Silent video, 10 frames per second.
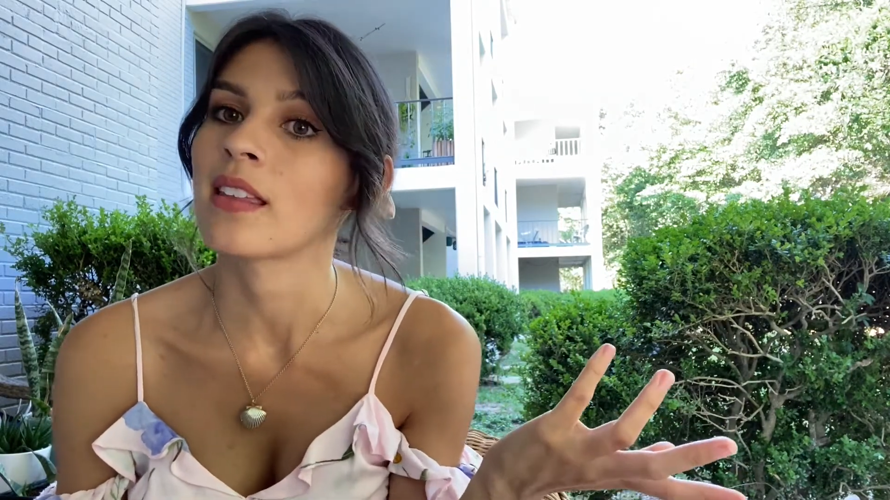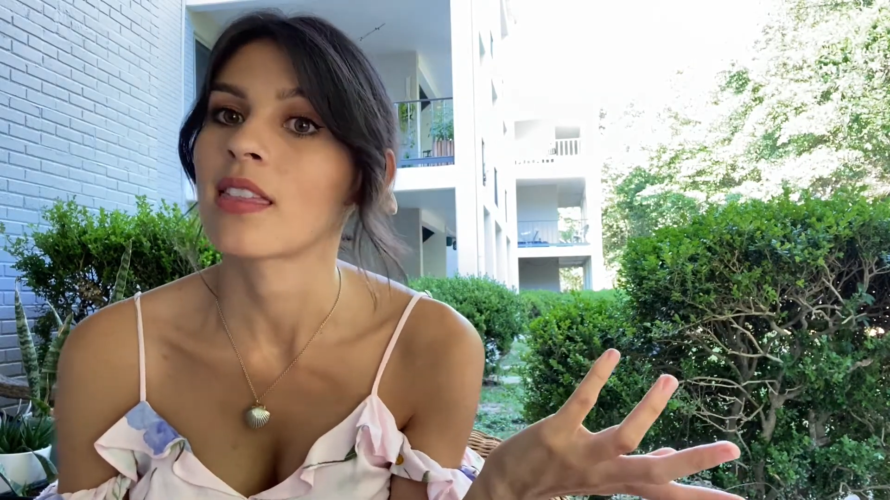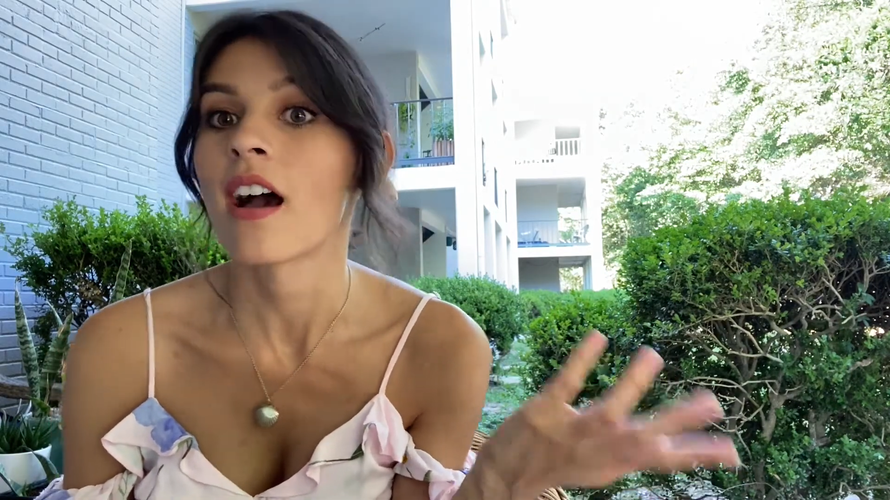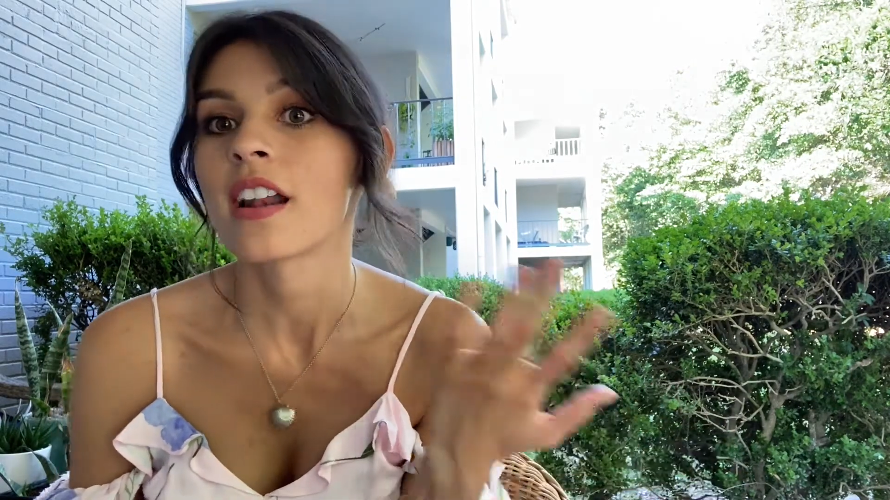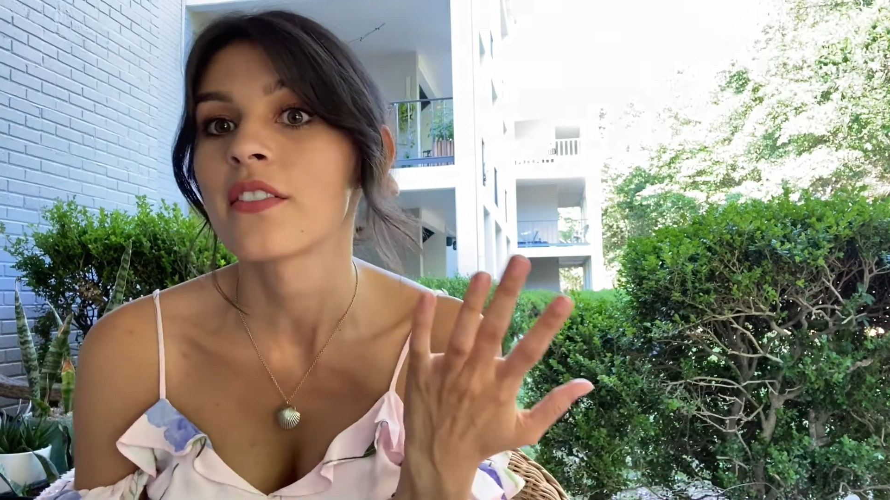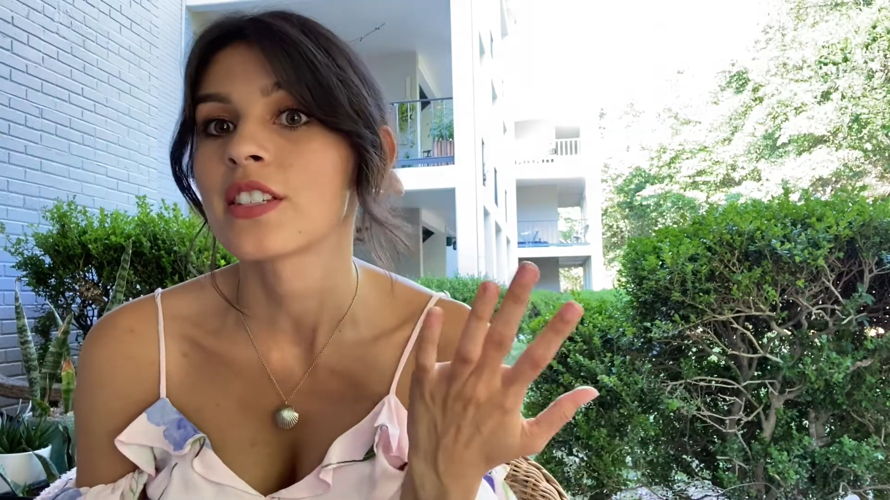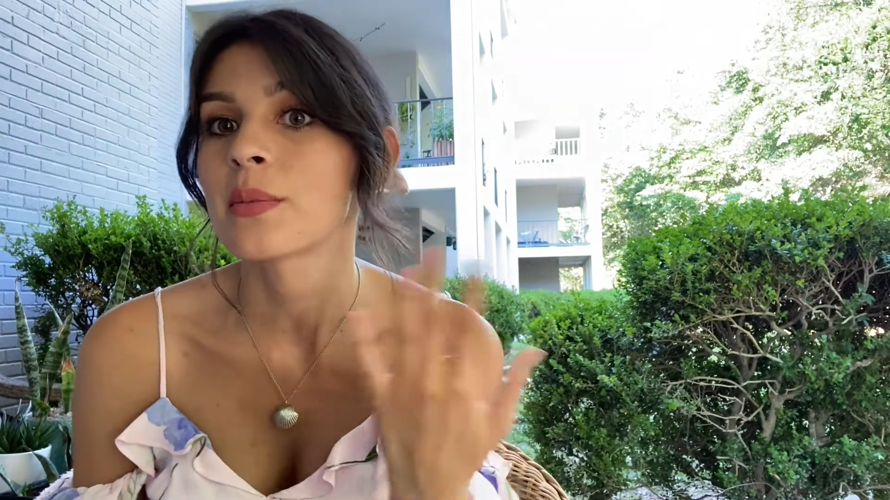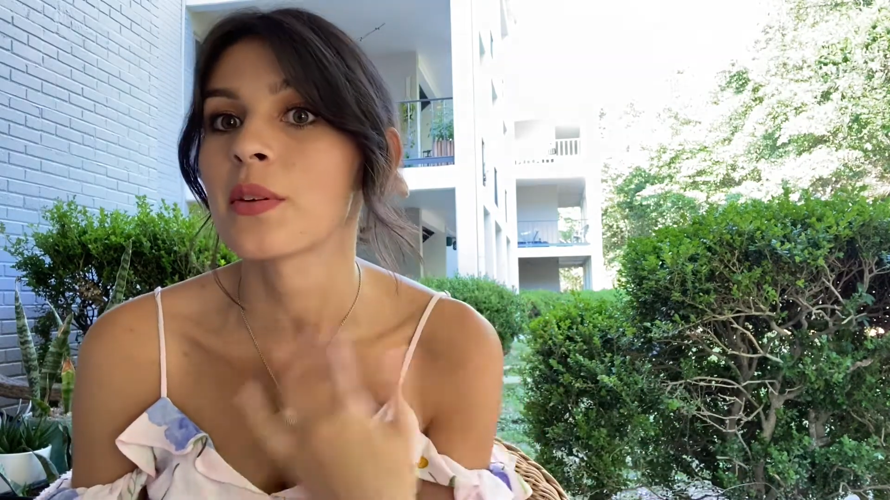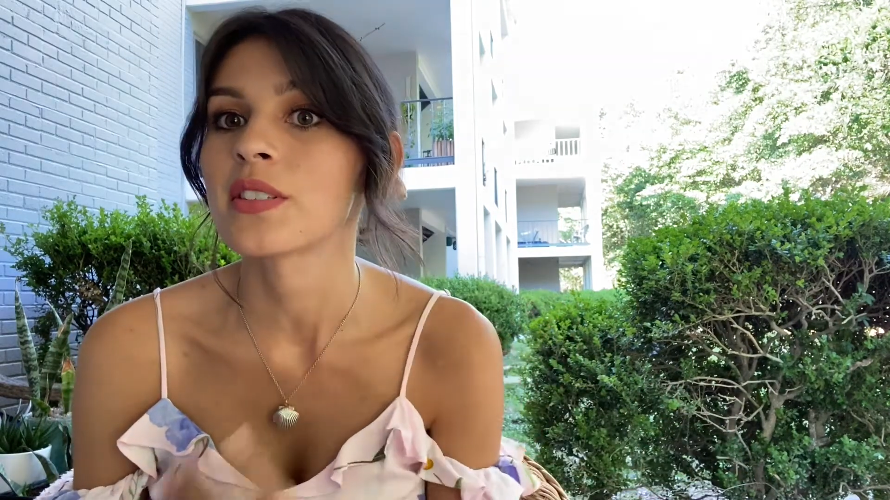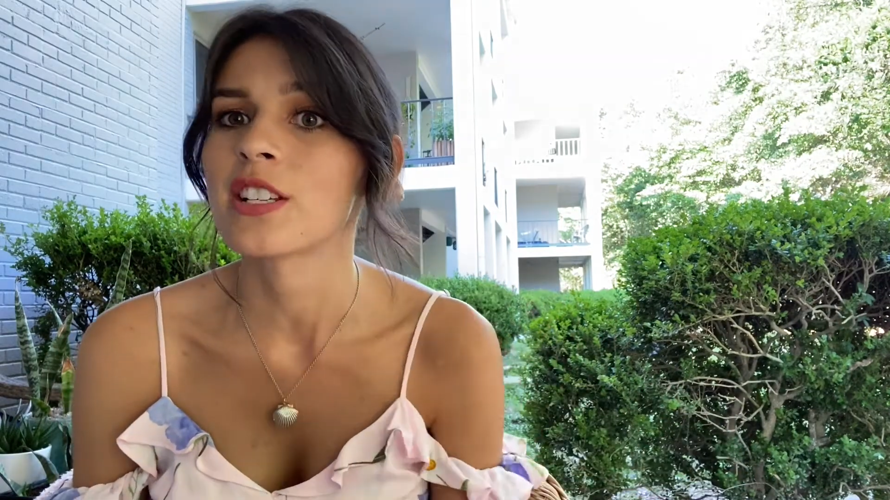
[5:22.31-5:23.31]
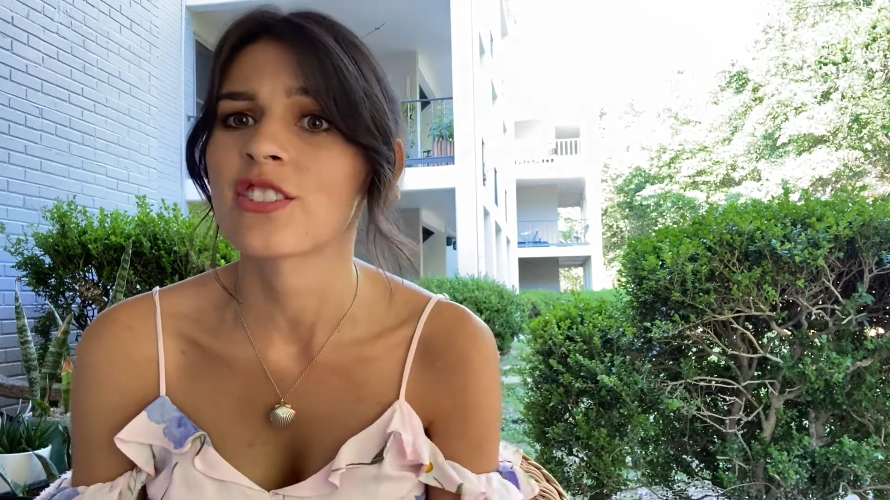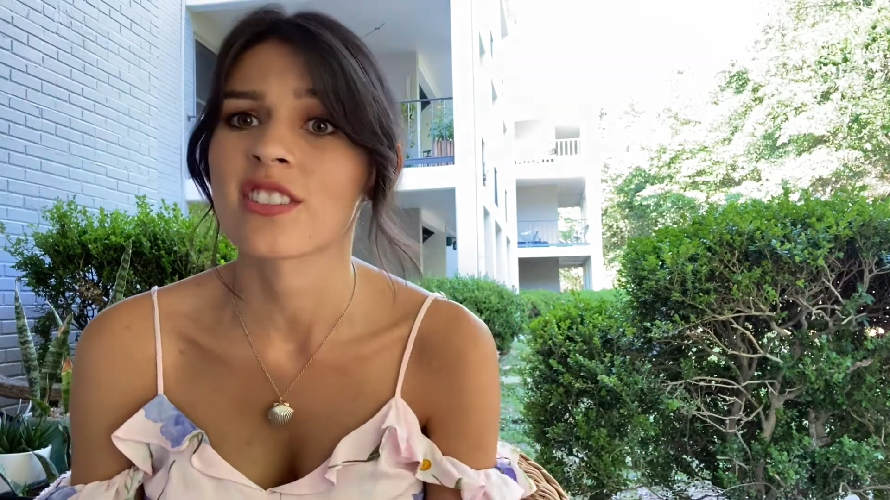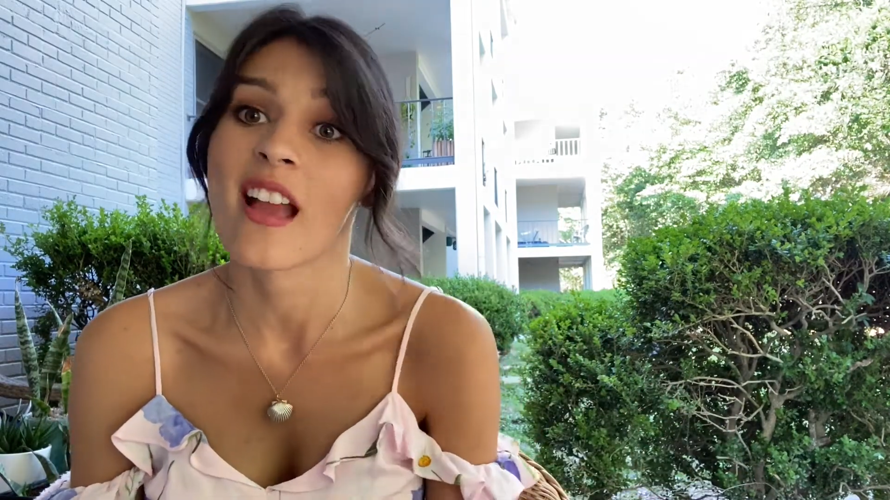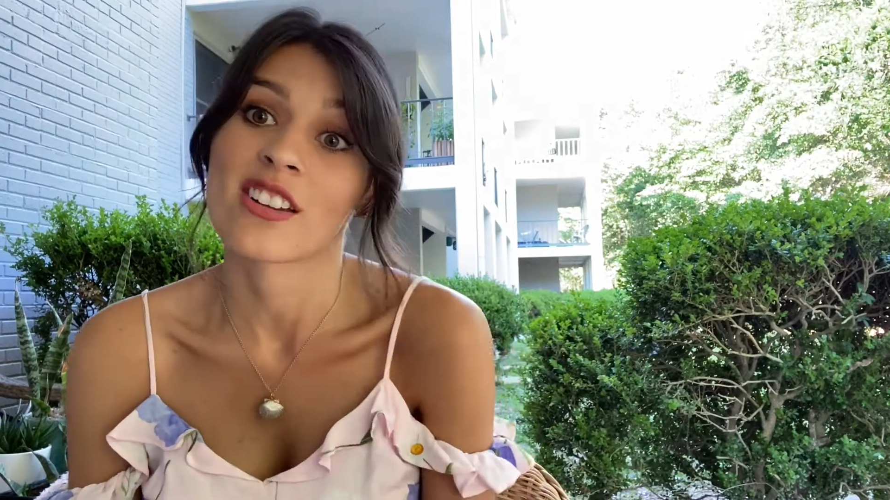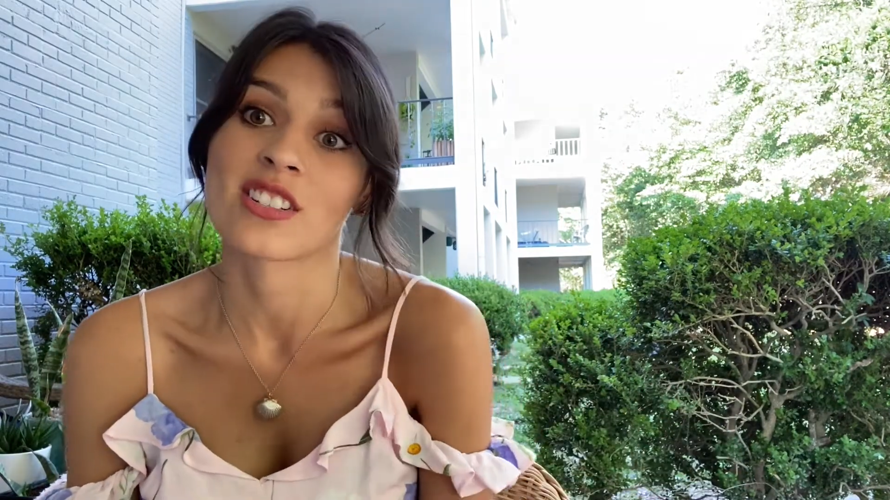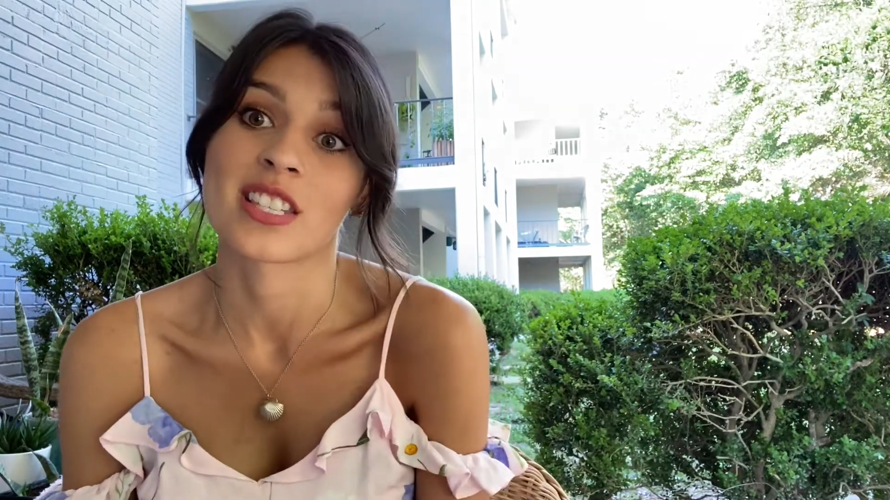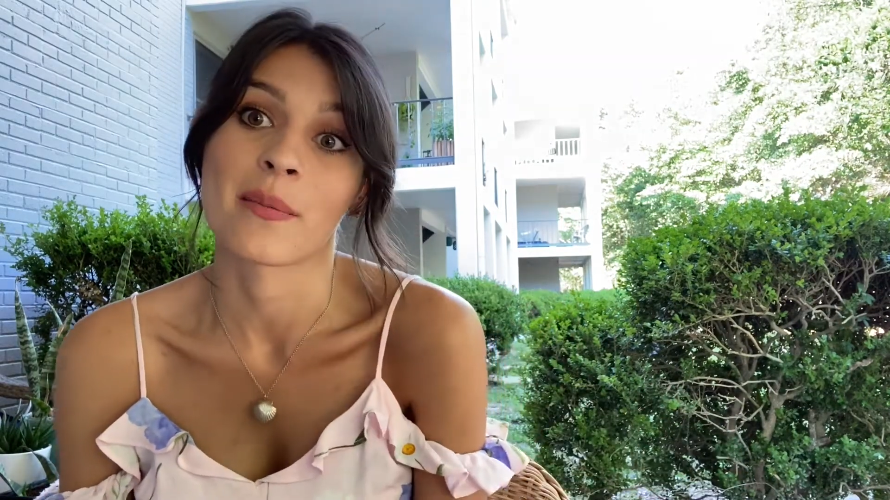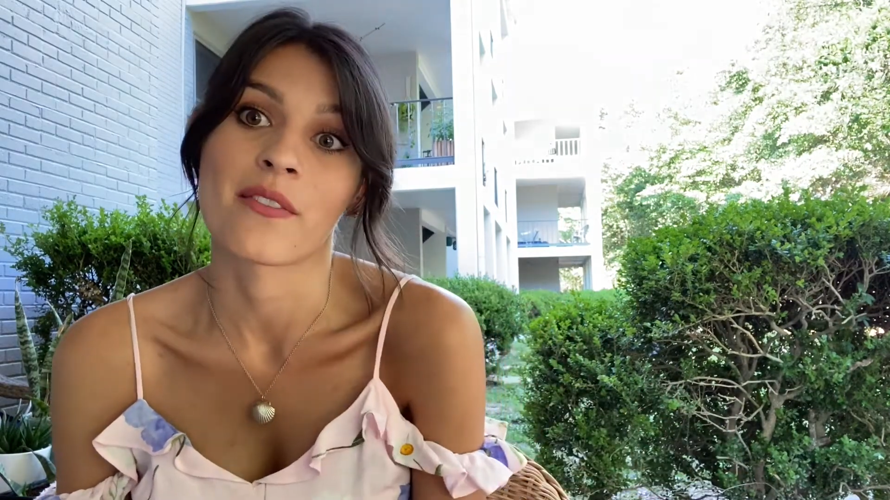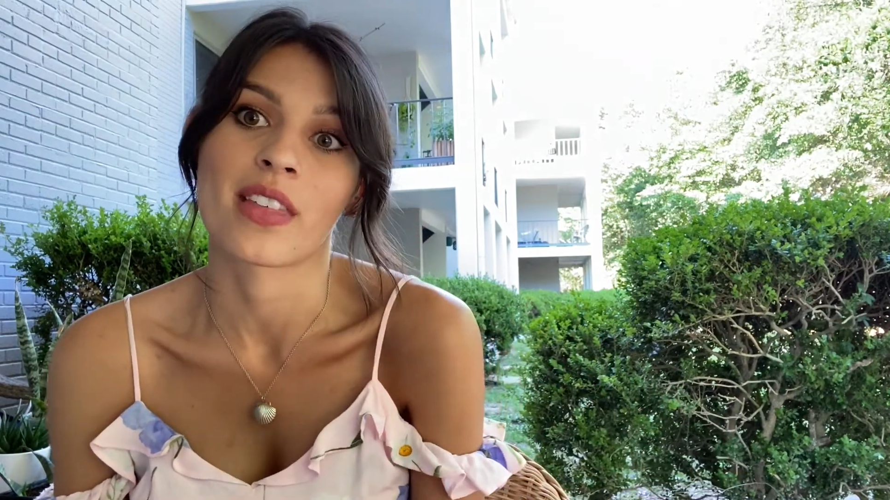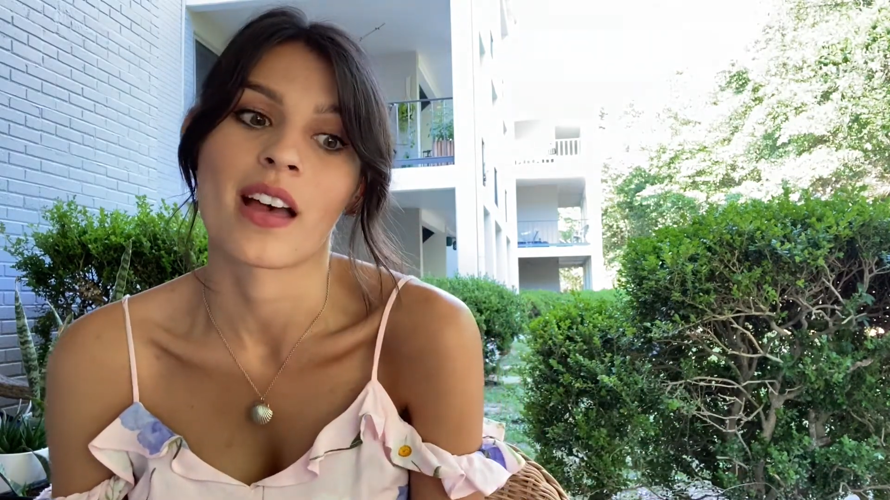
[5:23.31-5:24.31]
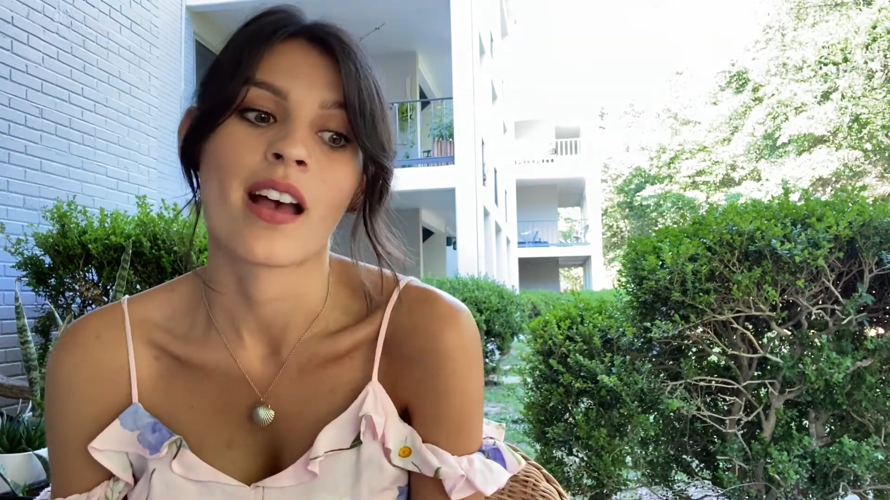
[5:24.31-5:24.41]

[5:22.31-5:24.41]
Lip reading: thought of as the most dangerous are actually some of the